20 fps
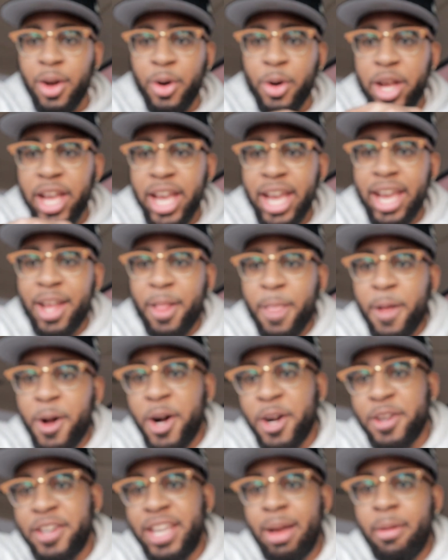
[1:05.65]
Okay.
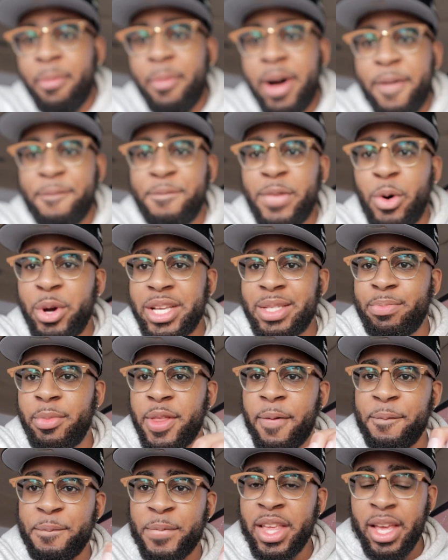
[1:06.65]
Oh, damn, I'm out of focus,
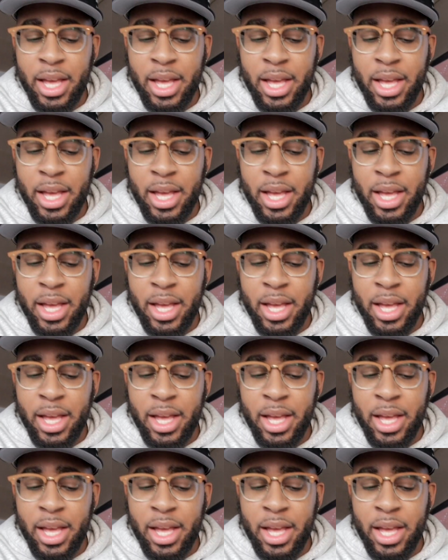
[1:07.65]
mother.